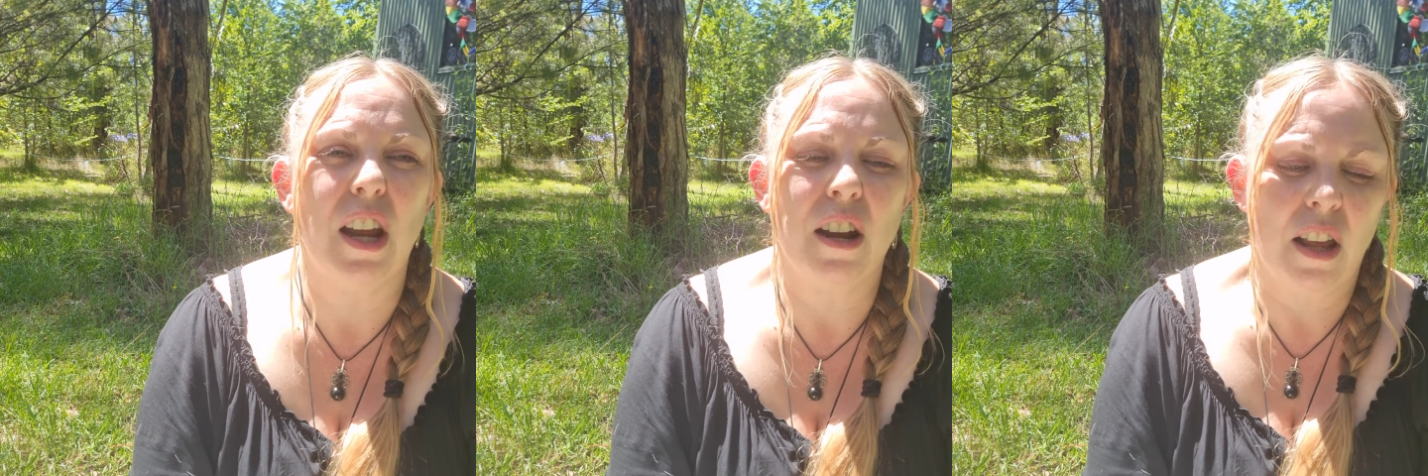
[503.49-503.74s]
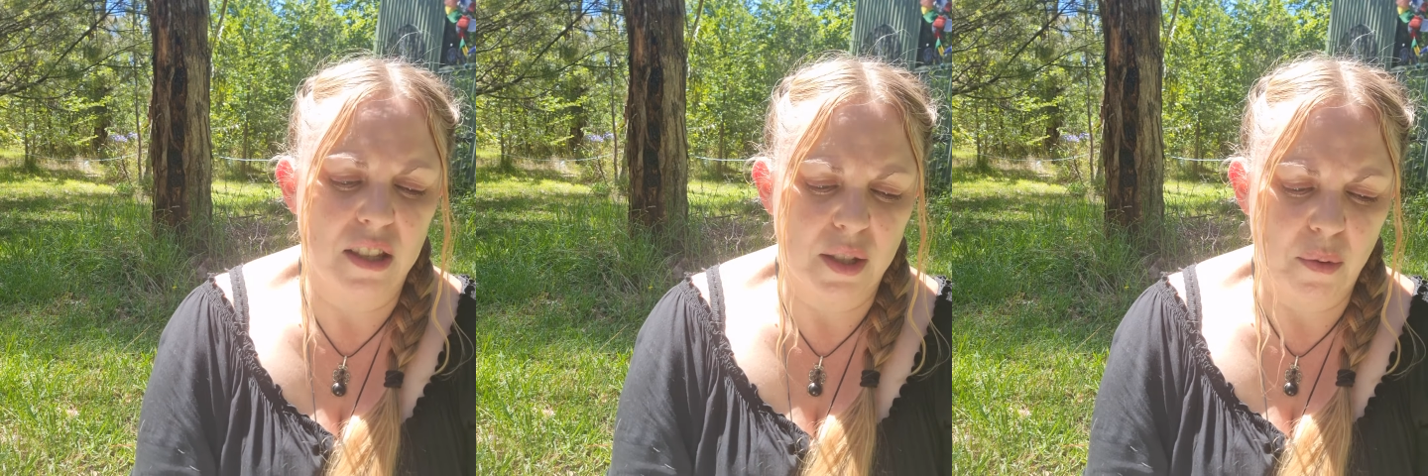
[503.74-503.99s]
And
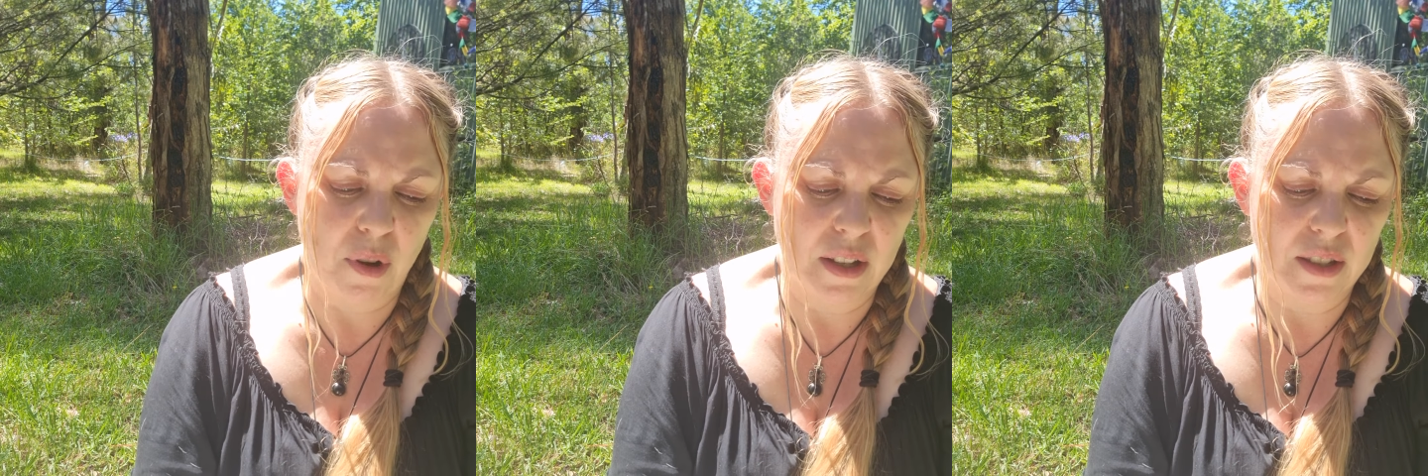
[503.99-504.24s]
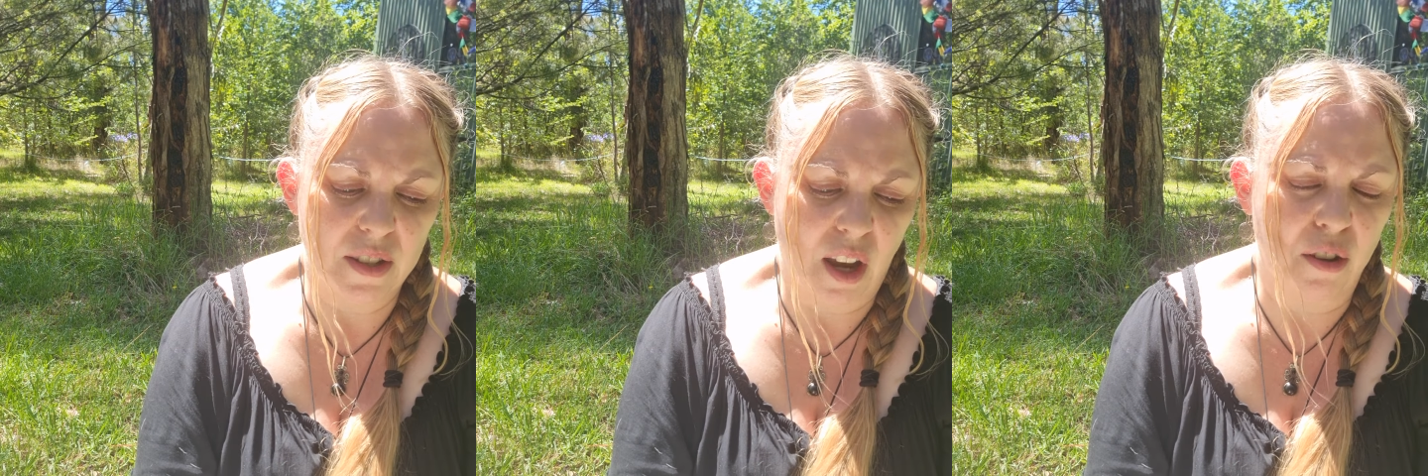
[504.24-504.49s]
that's why it's
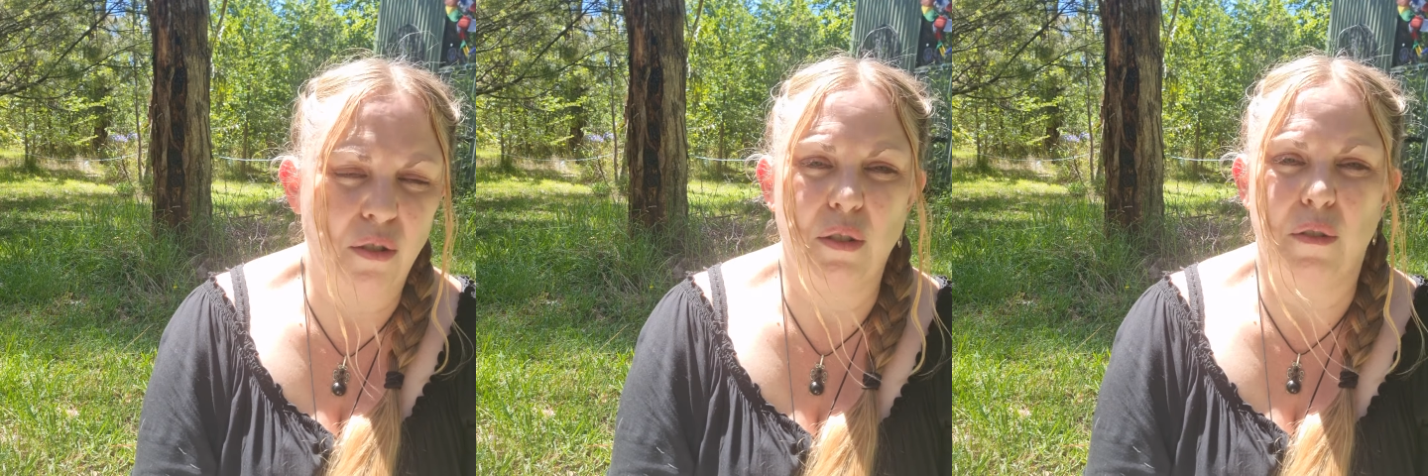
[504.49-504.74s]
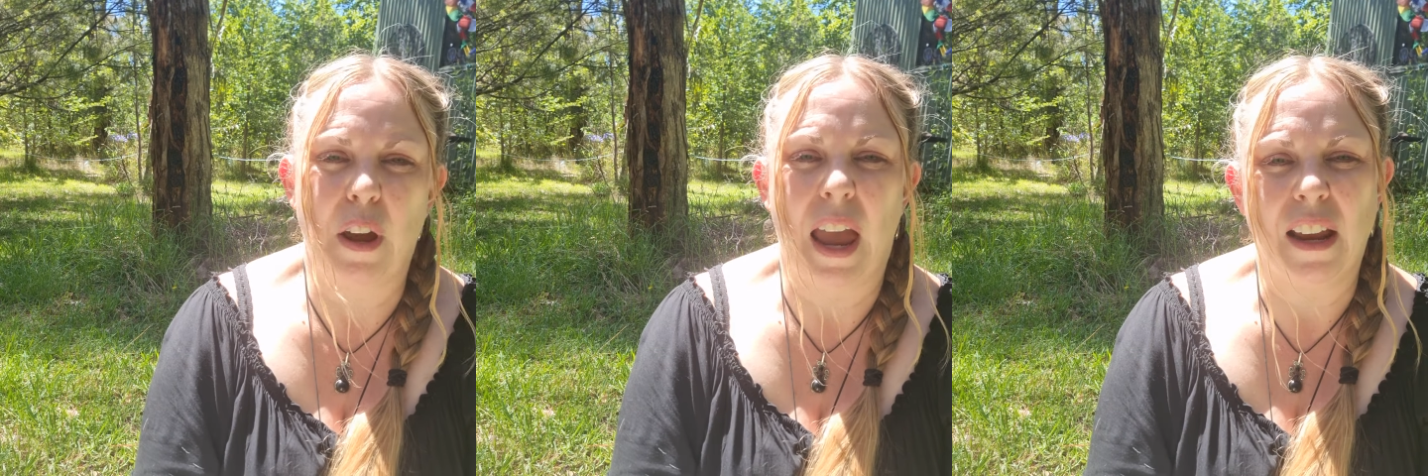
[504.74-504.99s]
so good
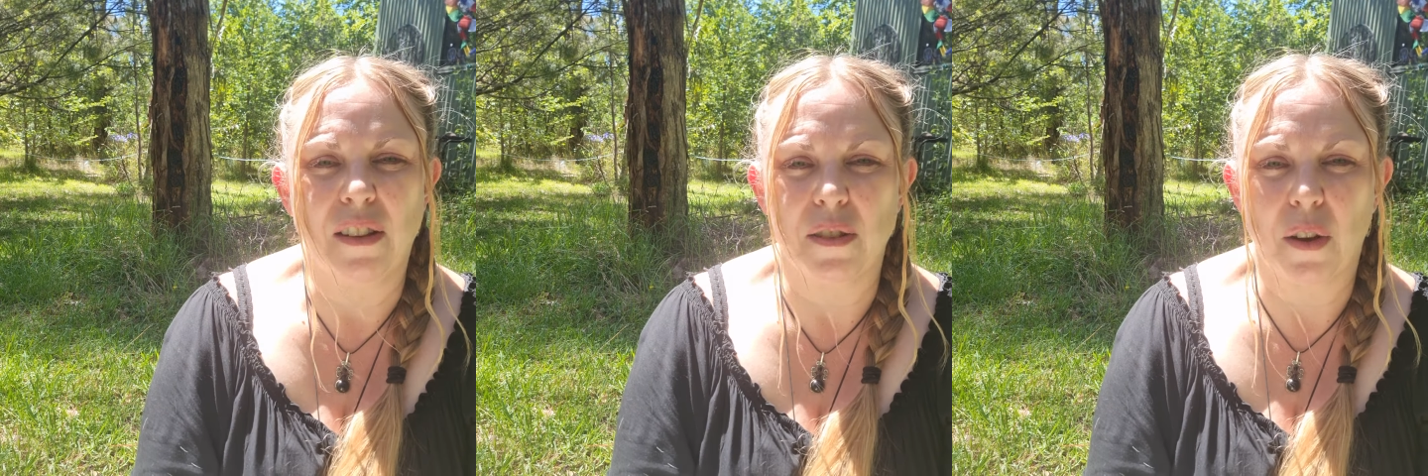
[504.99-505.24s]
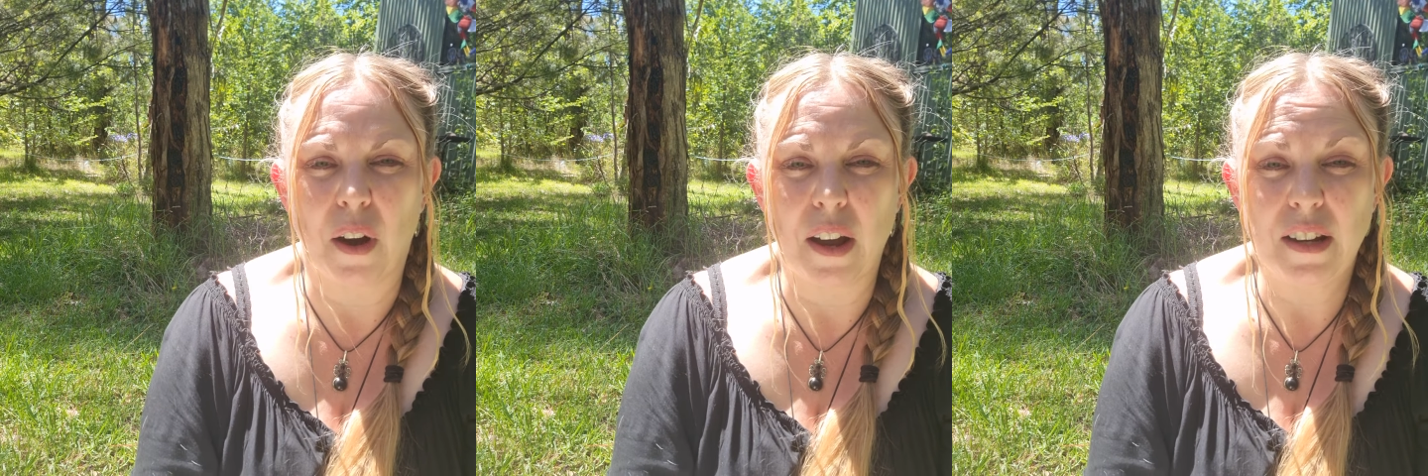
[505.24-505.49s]
for
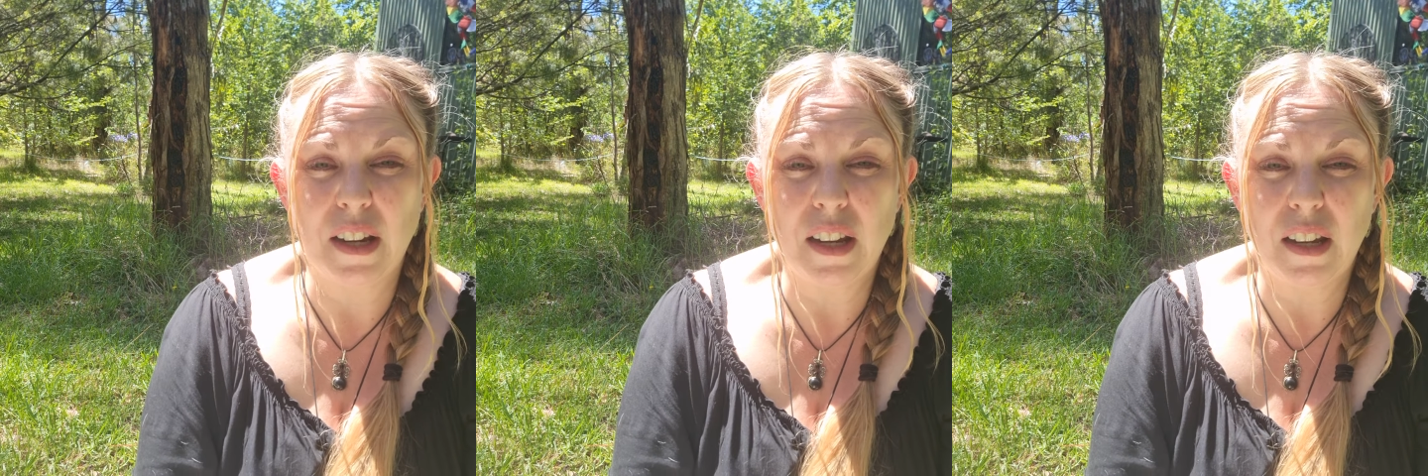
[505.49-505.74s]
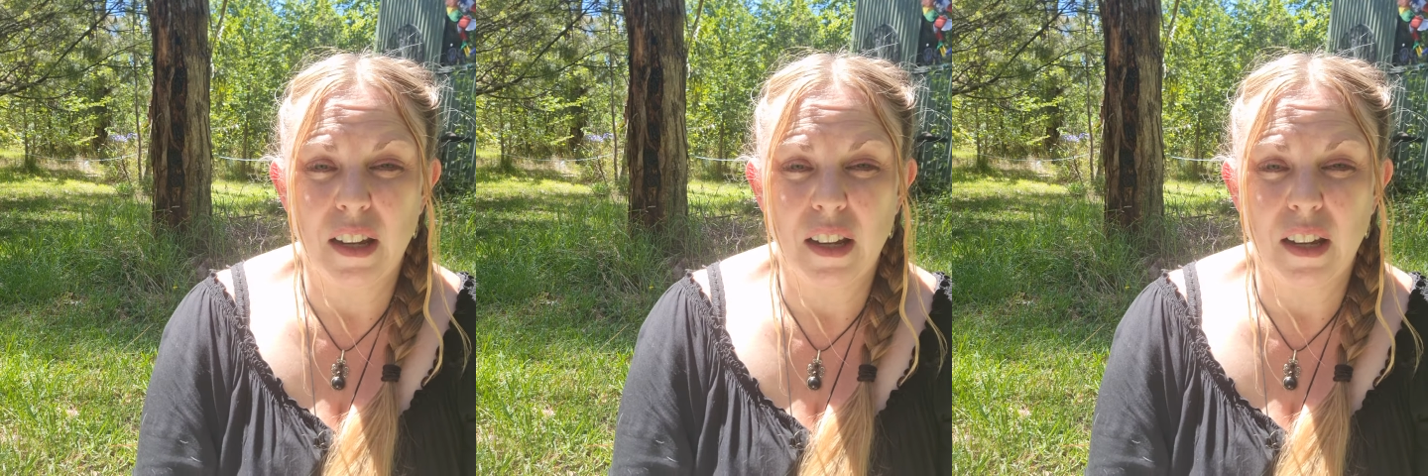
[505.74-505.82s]
anxiety,